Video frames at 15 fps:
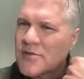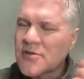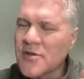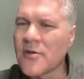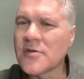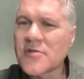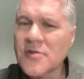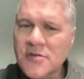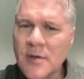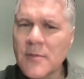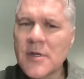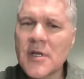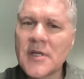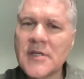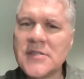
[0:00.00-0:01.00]
so those are some
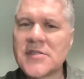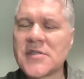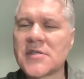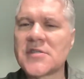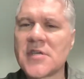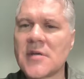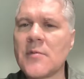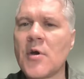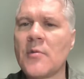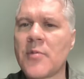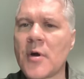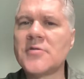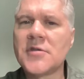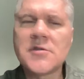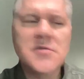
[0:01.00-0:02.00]
of the Lean Six Sigma
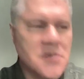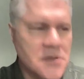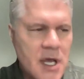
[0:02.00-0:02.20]
approaches?